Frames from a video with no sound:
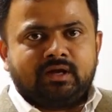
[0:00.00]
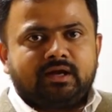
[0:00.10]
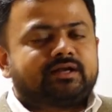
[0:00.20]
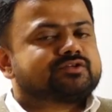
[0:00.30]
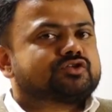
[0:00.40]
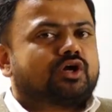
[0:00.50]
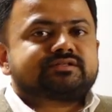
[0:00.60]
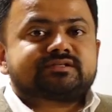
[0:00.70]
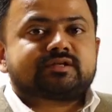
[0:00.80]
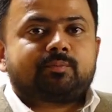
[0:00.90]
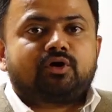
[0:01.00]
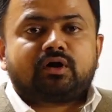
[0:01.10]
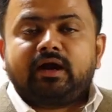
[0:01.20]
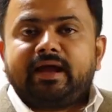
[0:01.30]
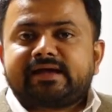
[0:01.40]
It is not just
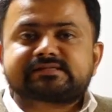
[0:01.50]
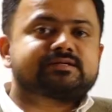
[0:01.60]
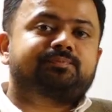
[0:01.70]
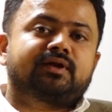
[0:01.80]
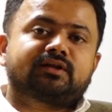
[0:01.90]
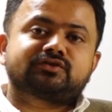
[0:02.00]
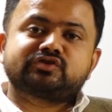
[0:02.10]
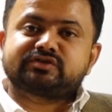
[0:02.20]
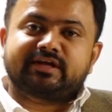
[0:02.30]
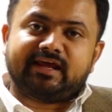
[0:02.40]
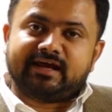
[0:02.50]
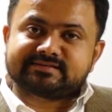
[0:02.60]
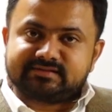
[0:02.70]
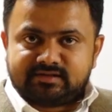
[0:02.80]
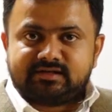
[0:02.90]
about accepting the society as
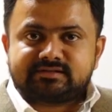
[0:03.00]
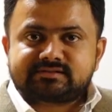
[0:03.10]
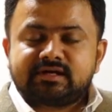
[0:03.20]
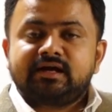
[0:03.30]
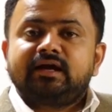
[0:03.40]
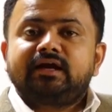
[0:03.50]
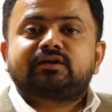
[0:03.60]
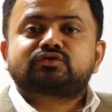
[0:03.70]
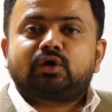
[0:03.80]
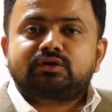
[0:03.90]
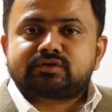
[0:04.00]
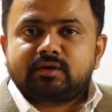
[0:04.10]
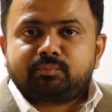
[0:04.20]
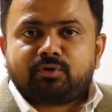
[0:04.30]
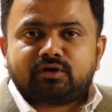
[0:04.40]
it is. It is also
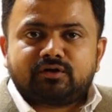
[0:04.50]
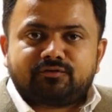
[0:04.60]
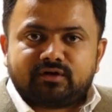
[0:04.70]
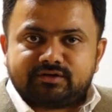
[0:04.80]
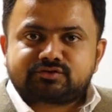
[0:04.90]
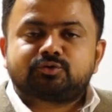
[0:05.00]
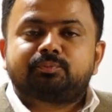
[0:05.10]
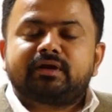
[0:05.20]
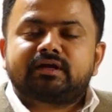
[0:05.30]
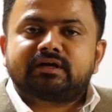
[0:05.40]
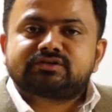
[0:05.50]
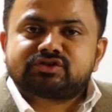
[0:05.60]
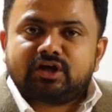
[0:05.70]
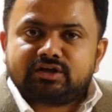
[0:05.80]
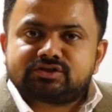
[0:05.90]
important for us to bring a
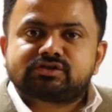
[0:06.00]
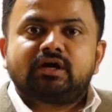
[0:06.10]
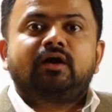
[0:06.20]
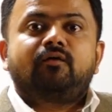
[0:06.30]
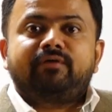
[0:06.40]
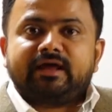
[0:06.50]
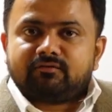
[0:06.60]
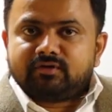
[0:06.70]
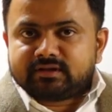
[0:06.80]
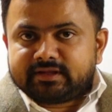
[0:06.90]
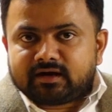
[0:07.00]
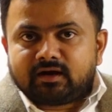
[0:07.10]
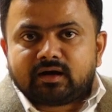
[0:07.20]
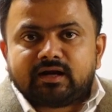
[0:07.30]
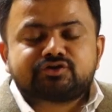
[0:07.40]
change wherever there
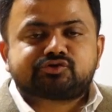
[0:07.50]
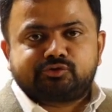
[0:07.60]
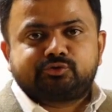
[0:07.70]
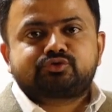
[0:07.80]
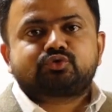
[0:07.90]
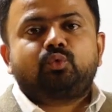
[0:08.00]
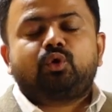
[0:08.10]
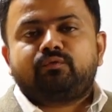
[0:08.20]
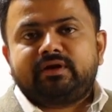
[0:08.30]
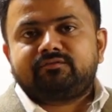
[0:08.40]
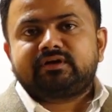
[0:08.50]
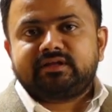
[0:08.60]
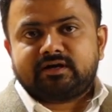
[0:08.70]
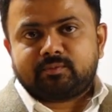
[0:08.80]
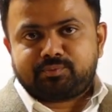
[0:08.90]
are issues or wherever
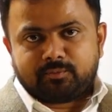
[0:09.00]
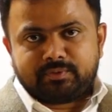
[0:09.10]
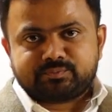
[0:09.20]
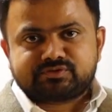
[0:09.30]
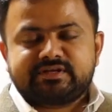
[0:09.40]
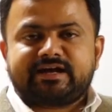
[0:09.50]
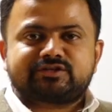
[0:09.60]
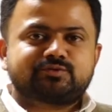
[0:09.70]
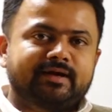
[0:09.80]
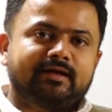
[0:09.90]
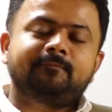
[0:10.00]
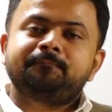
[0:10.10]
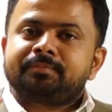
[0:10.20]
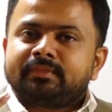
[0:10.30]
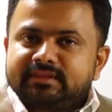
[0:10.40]
there are problems. That is where
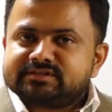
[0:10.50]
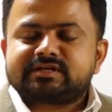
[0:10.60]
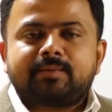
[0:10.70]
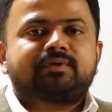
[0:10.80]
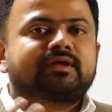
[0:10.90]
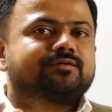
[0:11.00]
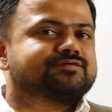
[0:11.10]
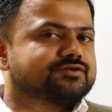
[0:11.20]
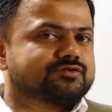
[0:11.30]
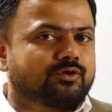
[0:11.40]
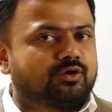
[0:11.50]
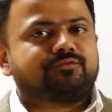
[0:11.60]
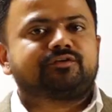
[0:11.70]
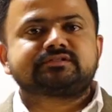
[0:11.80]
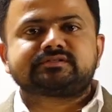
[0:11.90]
this chapter gives us a lot of
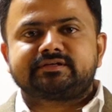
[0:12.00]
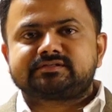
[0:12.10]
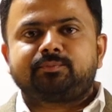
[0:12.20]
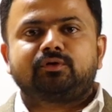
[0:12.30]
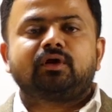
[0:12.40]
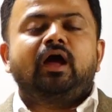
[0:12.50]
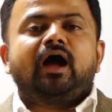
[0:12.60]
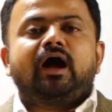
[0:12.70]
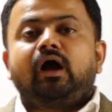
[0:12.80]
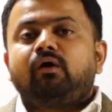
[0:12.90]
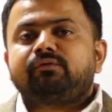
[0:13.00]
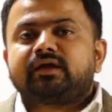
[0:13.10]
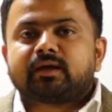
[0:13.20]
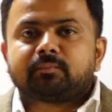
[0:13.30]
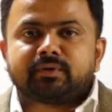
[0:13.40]
insights about how we
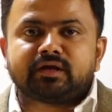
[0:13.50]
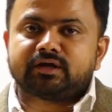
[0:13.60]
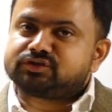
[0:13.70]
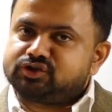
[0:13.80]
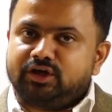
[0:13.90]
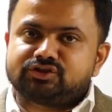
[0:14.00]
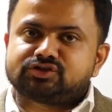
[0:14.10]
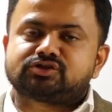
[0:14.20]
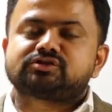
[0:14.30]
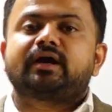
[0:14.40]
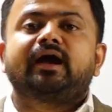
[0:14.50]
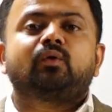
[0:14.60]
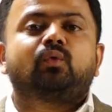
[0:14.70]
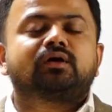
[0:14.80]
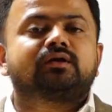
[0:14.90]
can bring a change
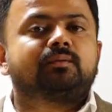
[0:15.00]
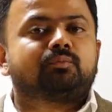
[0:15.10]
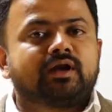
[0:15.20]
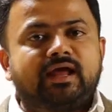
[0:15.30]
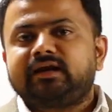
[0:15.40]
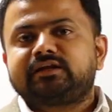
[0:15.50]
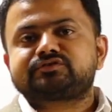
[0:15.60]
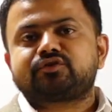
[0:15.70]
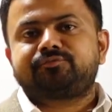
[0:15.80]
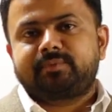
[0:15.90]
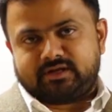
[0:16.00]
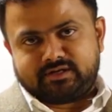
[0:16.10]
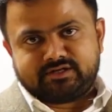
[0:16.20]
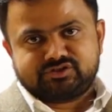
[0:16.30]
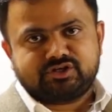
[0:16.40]
and what are the modalities of
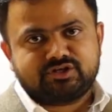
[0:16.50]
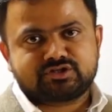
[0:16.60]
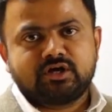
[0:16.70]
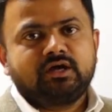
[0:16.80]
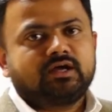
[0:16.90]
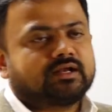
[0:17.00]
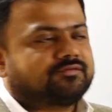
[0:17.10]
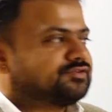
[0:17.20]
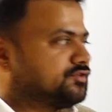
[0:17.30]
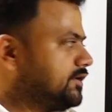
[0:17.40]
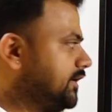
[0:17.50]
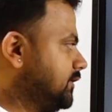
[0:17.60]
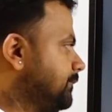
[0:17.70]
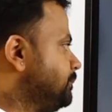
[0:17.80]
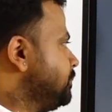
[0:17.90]
bringing a change in our society.
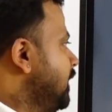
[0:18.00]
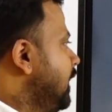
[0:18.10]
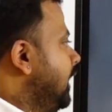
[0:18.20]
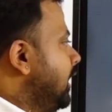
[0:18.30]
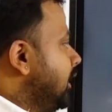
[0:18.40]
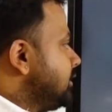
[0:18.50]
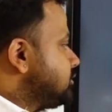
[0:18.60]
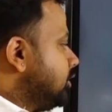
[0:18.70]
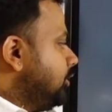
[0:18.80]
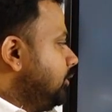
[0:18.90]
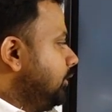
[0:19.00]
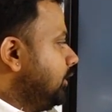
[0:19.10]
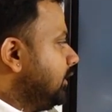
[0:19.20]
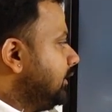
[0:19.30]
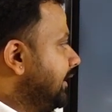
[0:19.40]
So
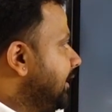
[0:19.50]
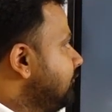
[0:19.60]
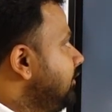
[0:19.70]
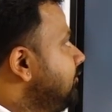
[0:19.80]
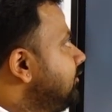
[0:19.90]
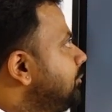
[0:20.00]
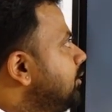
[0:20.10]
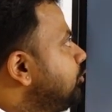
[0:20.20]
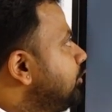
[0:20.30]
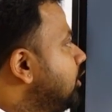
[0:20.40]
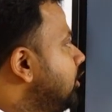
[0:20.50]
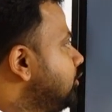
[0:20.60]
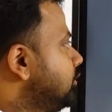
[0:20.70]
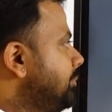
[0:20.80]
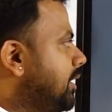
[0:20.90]
then we will be moving on
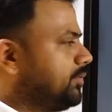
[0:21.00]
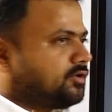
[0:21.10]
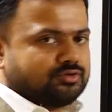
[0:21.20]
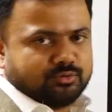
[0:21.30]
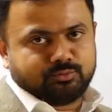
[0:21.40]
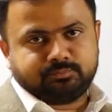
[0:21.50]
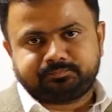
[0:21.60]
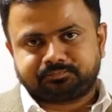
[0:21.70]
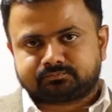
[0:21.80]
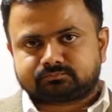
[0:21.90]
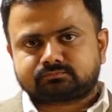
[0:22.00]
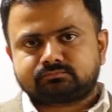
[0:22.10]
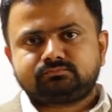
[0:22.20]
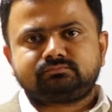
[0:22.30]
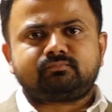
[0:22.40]
to the paper 2.
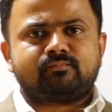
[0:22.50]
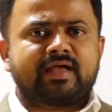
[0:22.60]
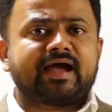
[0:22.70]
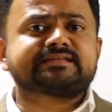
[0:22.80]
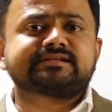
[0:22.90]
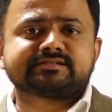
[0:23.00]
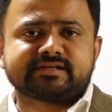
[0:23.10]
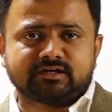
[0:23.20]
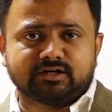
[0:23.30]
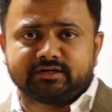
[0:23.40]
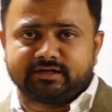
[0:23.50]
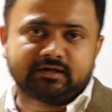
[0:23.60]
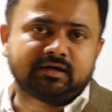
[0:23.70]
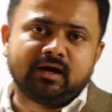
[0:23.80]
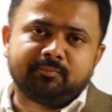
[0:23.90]
As I said
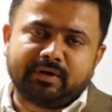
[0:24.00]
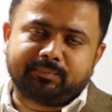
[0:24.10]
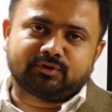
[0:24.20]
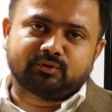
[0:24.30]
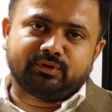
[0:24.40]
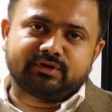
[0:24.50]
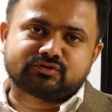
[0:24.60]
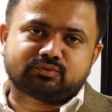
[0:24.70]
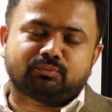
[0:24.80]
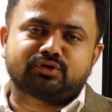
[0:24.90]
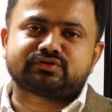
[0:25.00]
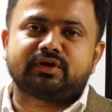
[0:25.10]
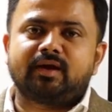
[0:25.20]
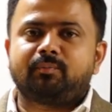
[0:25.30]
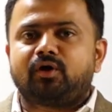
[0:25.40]
earlier, paper 2 is
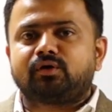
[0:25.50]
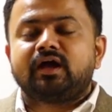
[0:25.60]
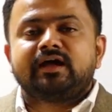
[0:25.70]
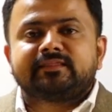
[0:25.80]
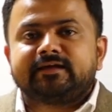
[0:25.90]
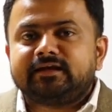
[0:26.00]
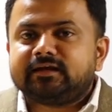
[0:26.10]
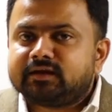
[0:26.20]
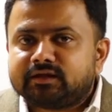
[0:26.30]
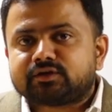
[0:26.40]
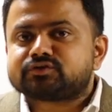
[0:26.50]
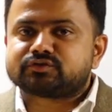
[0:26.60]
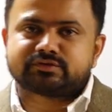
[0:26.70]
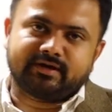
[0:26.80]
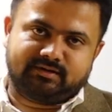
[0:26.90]
mostly about the Indian
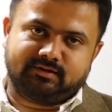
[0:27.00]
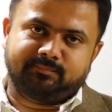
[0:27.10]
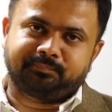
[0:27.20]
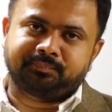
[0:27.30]
society.